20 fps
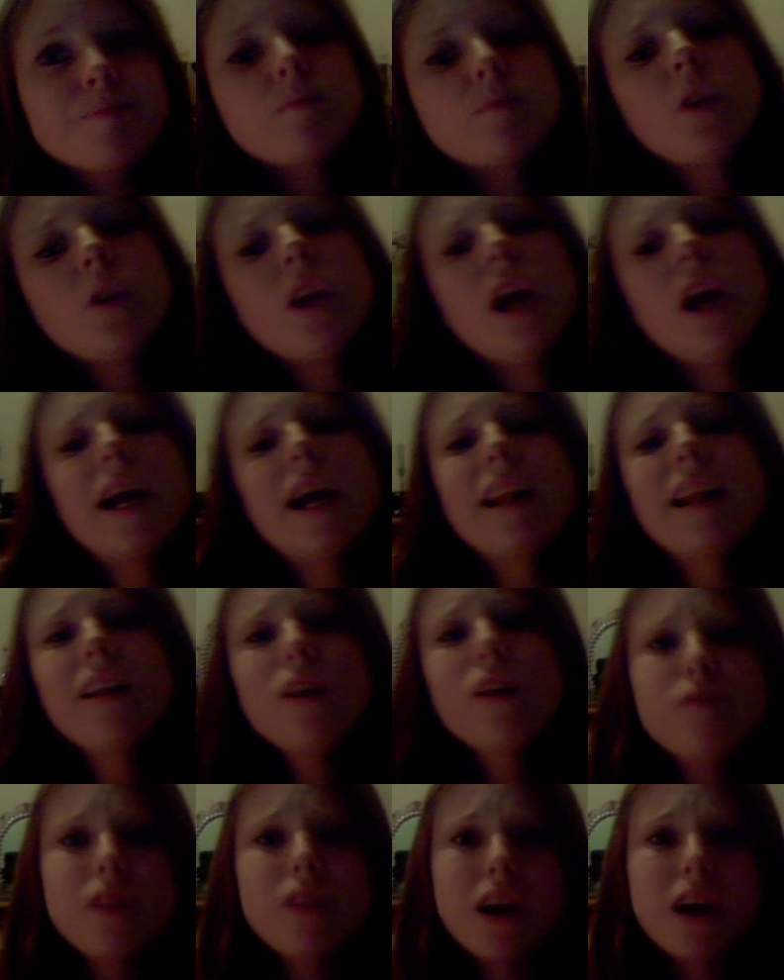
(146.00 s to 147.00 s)
I had a lot
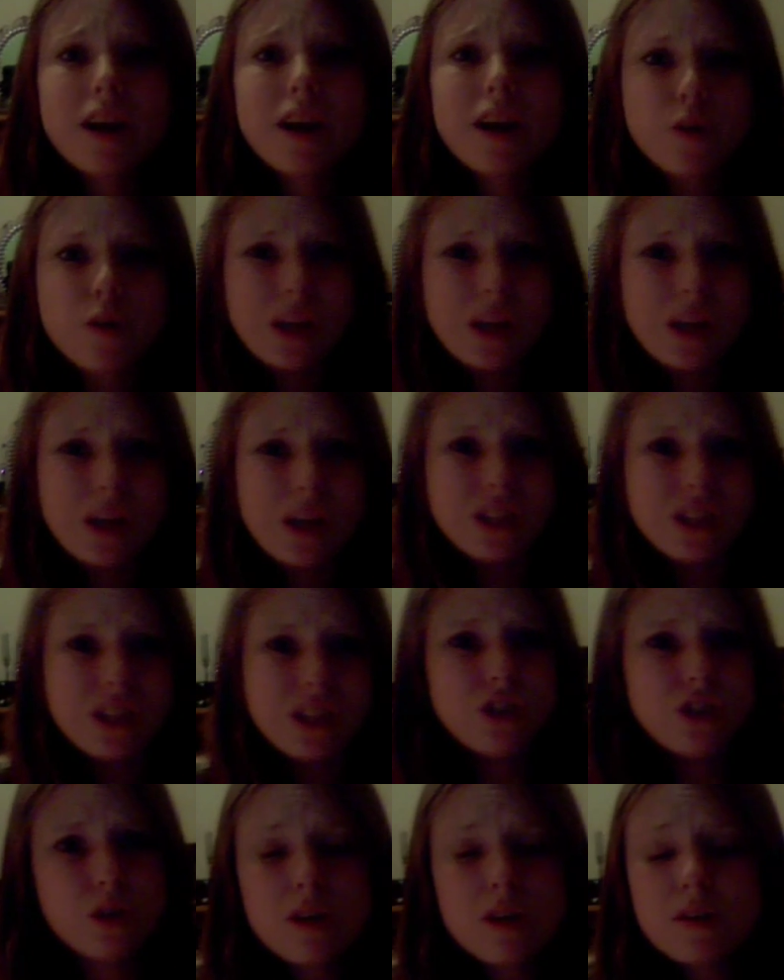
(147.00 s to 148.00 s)
of life questions to
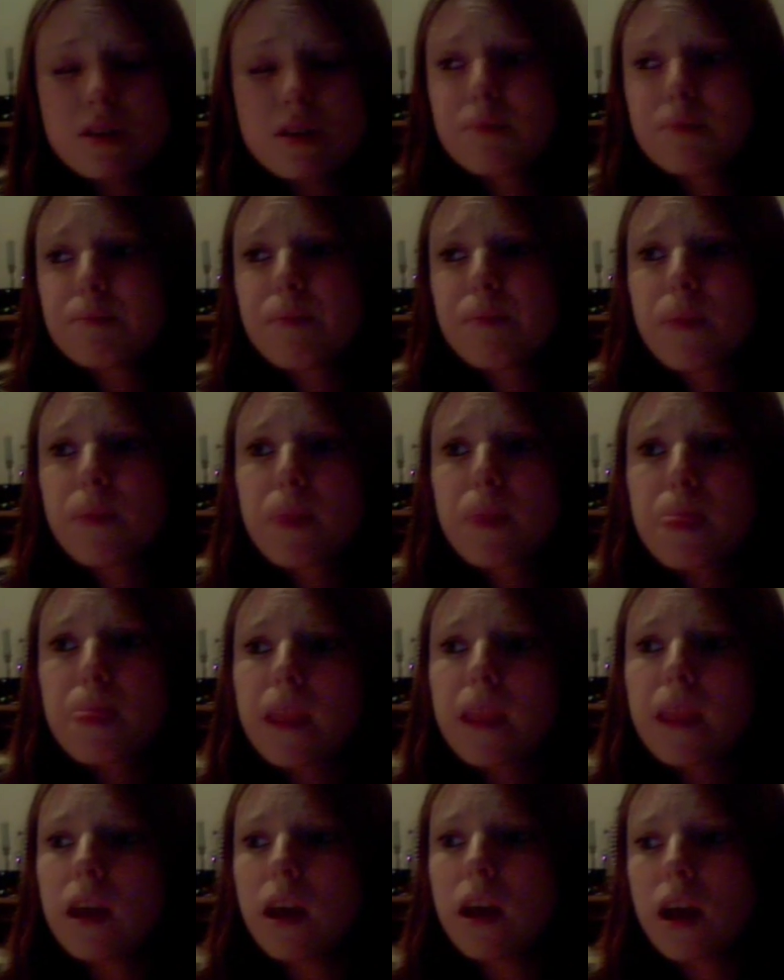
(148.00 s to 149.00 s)
ask,
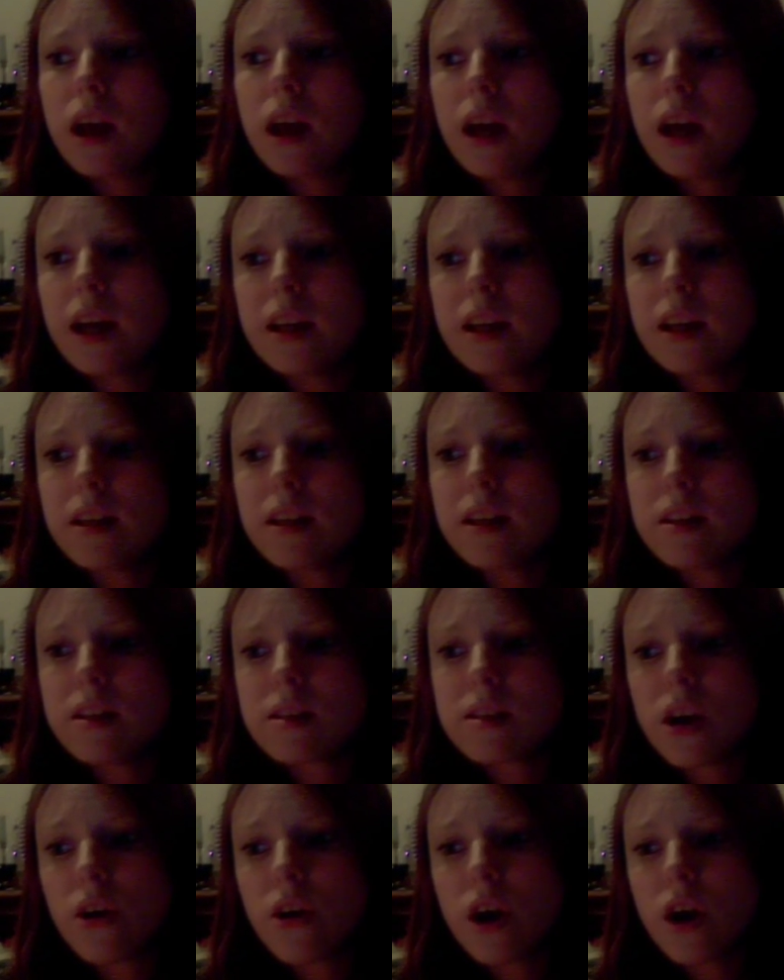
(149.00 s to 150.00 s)
and
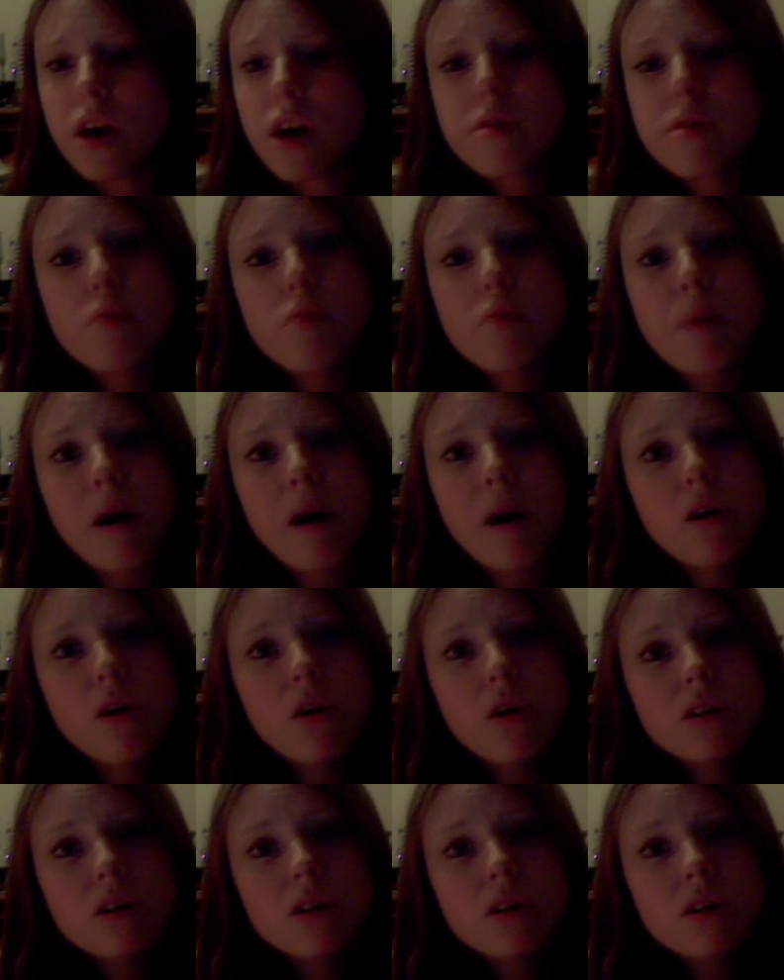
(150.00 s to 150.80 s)
so I thought about God,